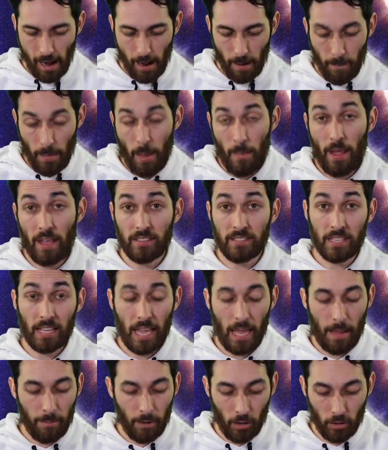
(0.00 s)
Maybe as the
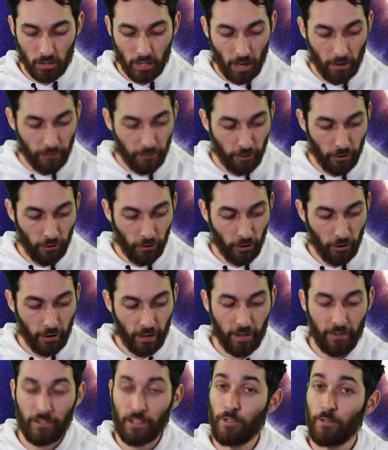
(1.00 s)
game goes on further,
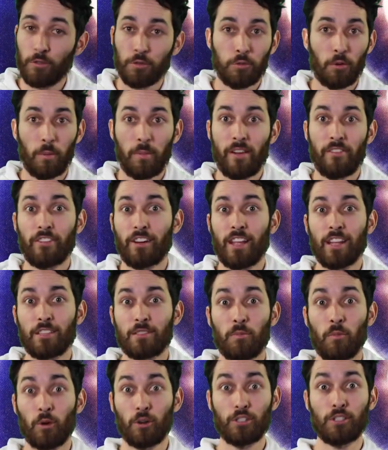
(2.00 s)
and if Evilswarm ever
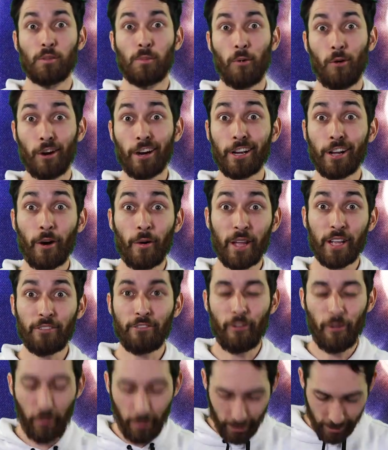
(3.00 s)
gets more support going
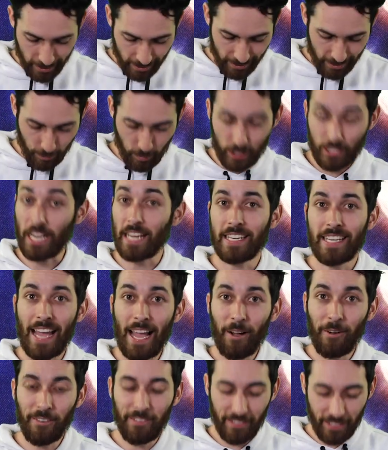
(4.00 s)
forward, which I
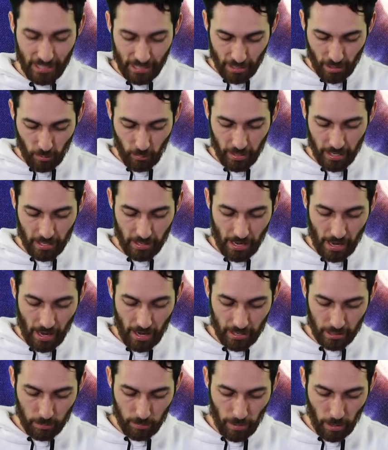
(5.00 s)
doubt, you know, we can
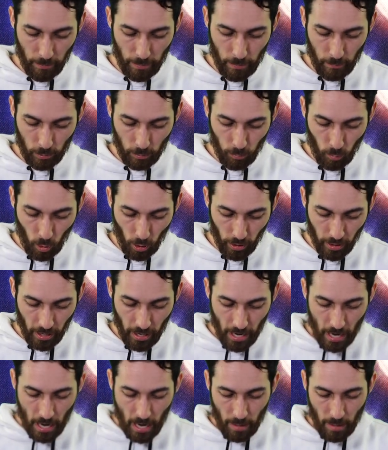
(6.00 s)
experiment with more.